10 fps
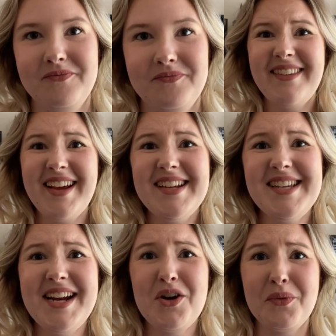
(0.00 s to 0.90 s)
And like I
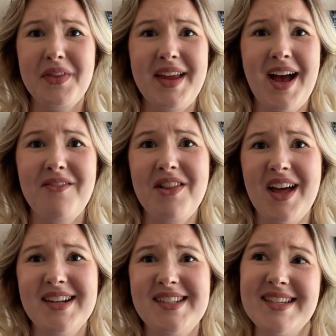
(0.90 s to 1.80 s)
said, I don't really have a
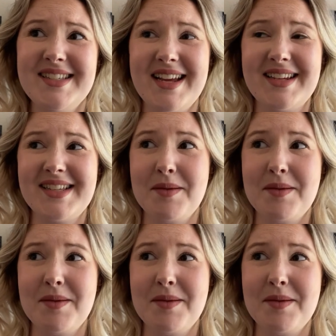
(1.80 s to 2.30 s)
lot of dislikes.